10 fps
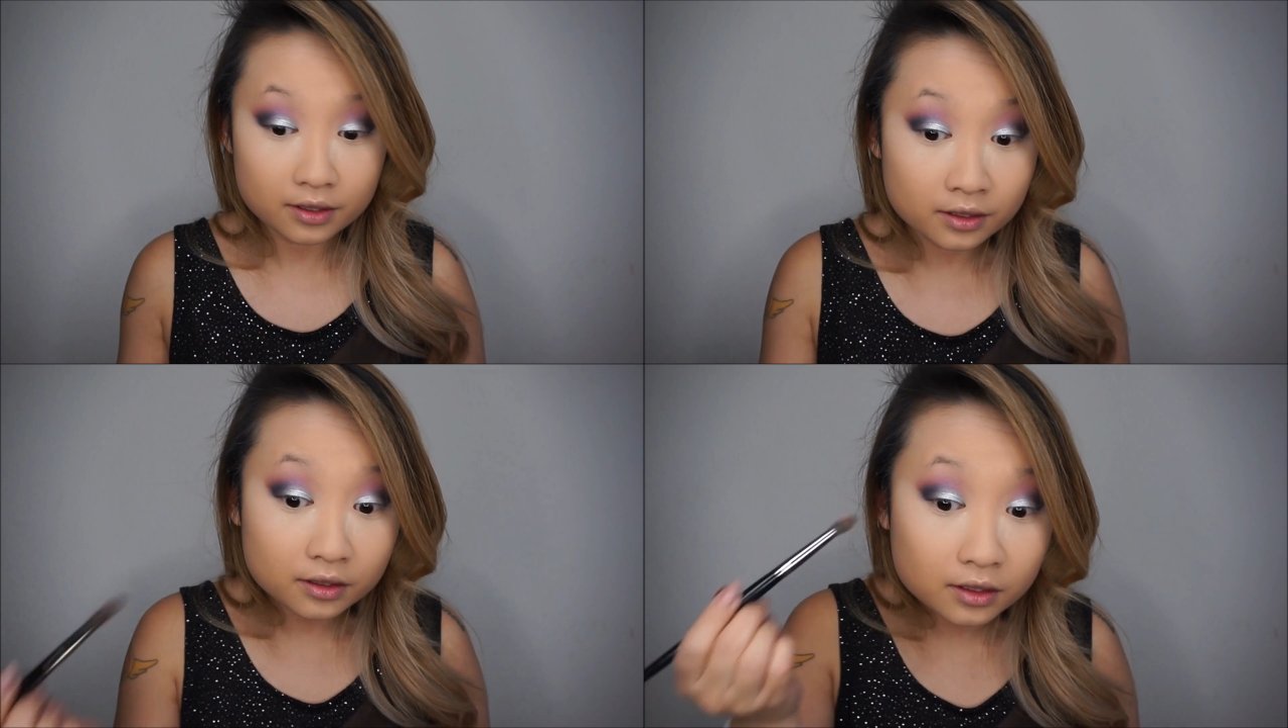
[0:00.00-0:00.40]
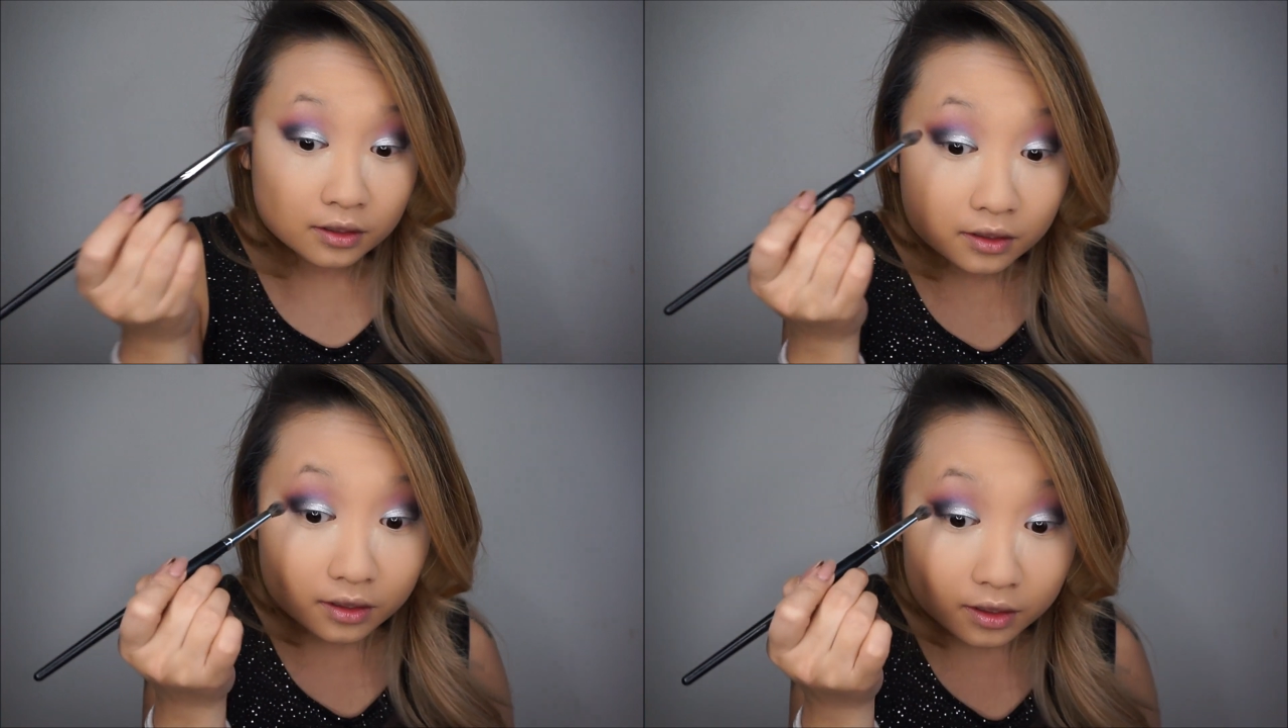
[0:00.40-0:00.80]
and
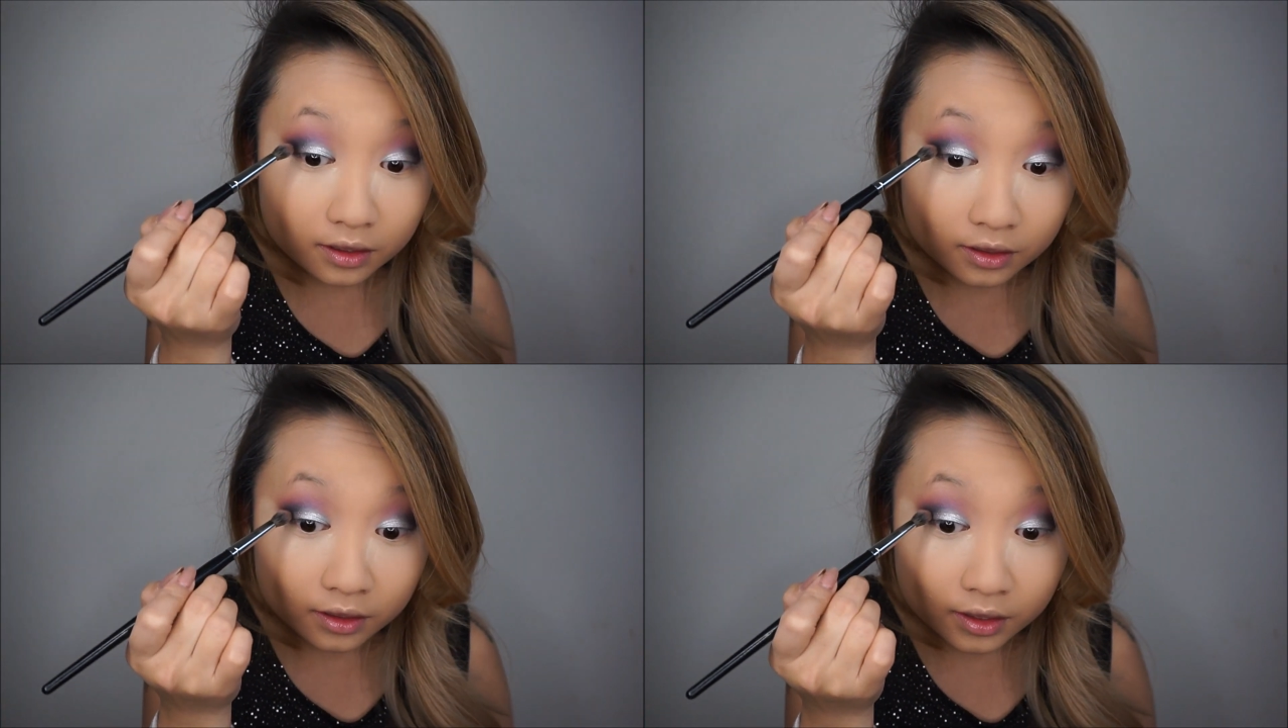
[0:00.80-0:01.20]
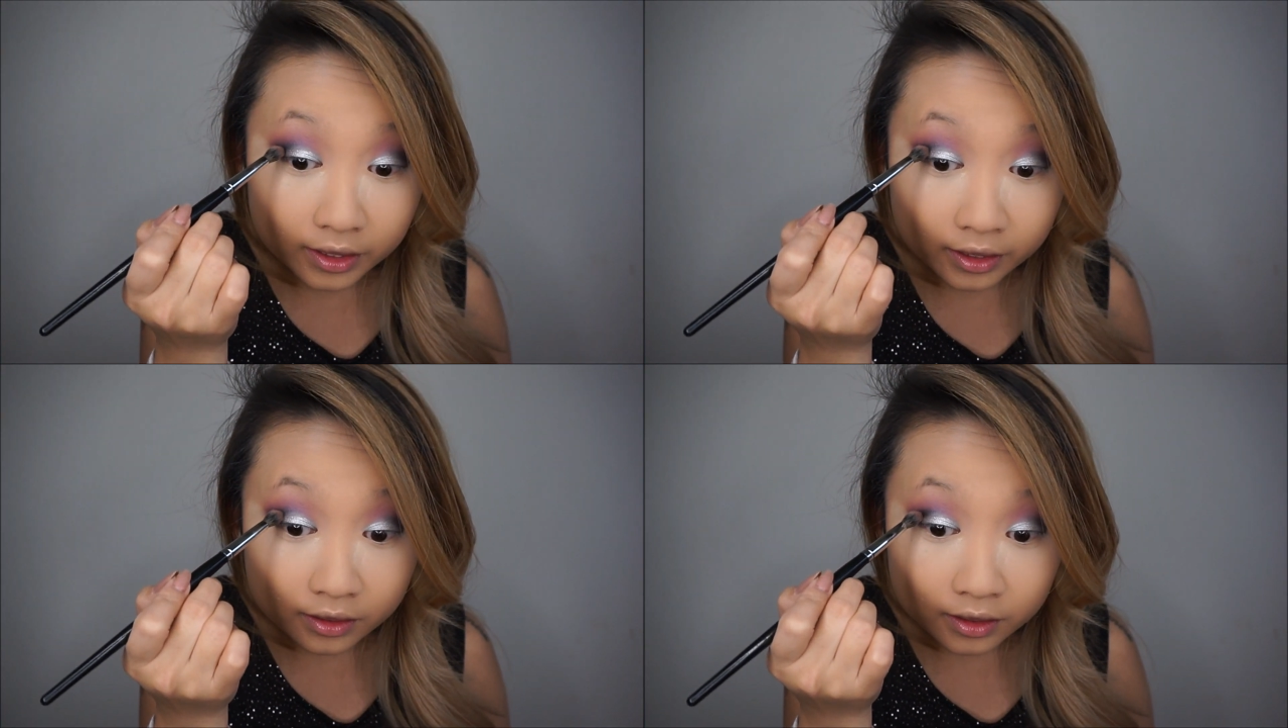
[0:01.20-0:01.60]
then
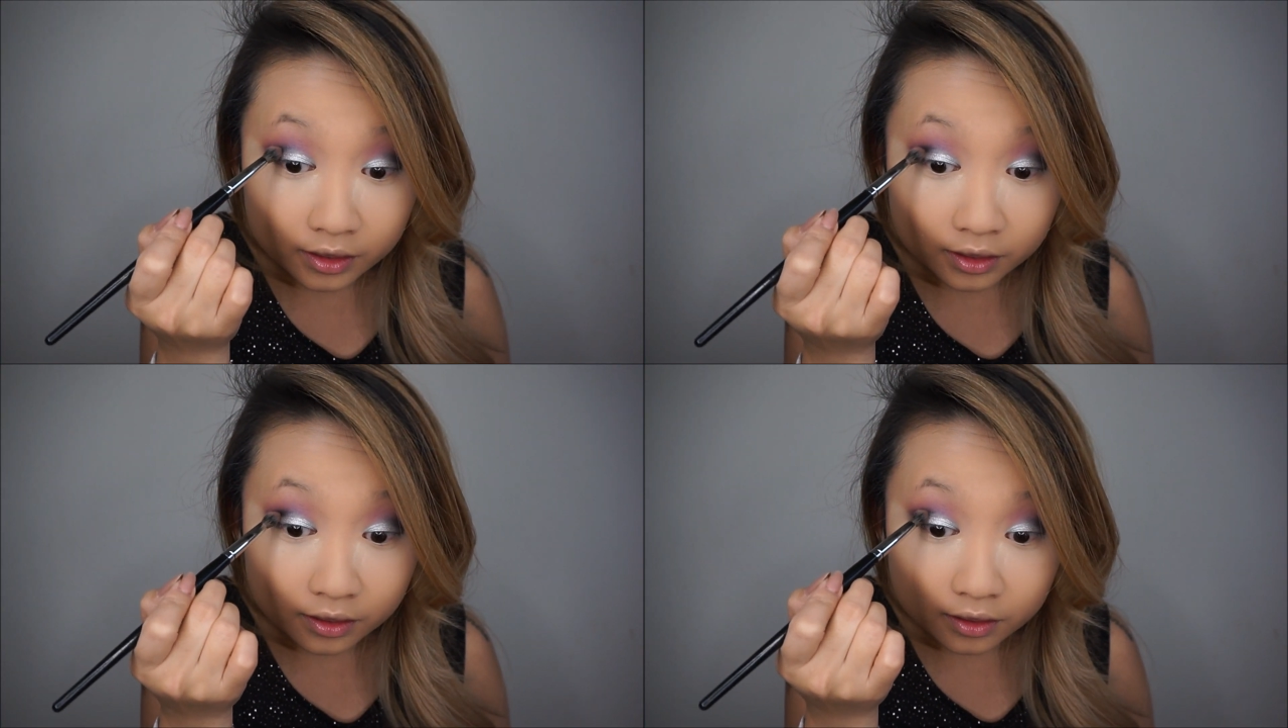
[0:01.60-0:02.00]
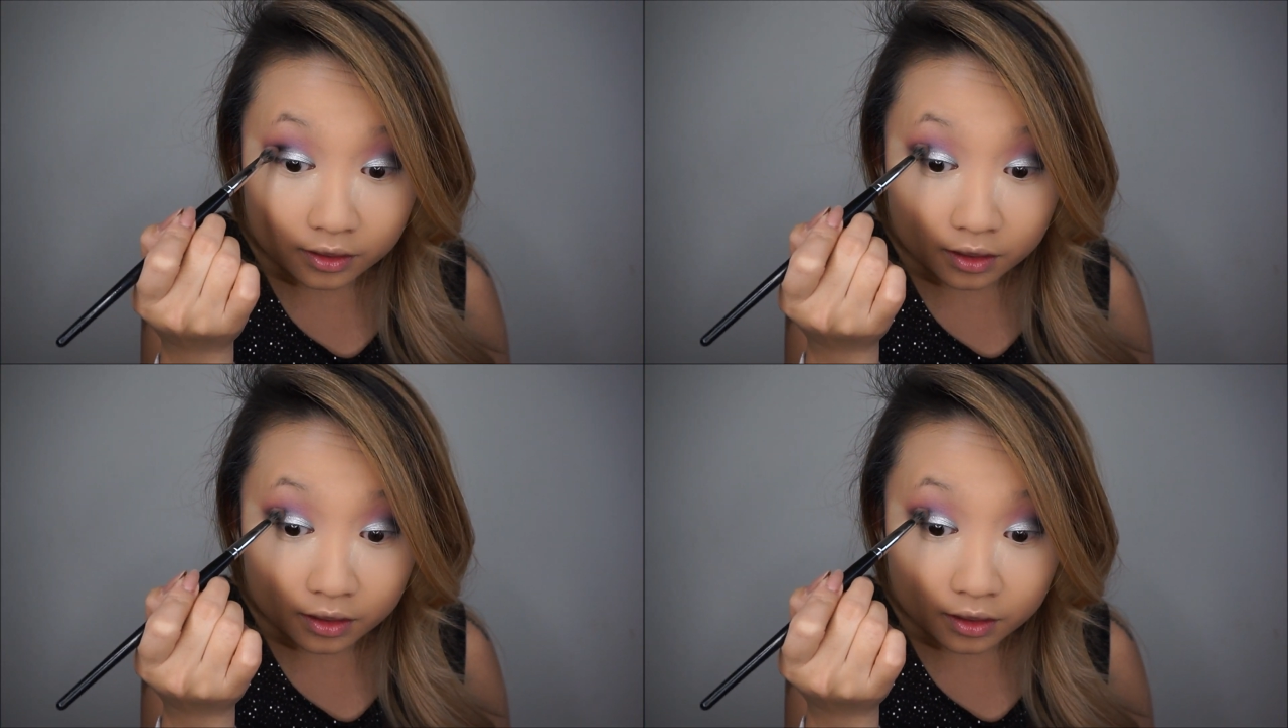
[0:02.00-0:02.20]
lightly